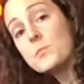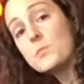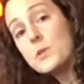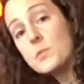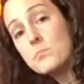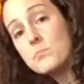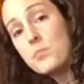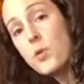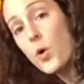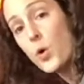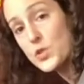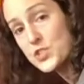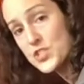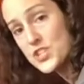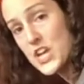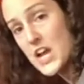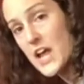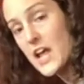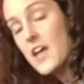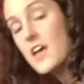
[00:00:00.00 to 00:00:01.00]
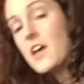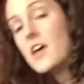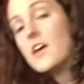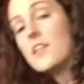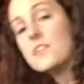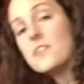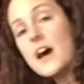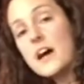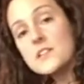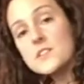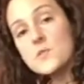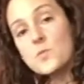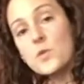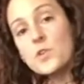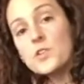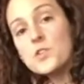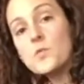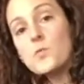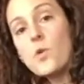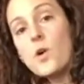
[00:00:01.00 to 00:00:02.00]
to be pushing. That's where
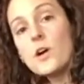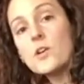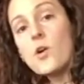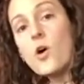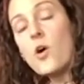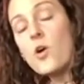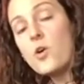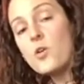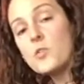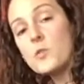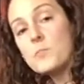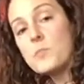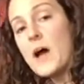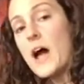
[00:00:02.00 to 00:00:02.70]
you want all the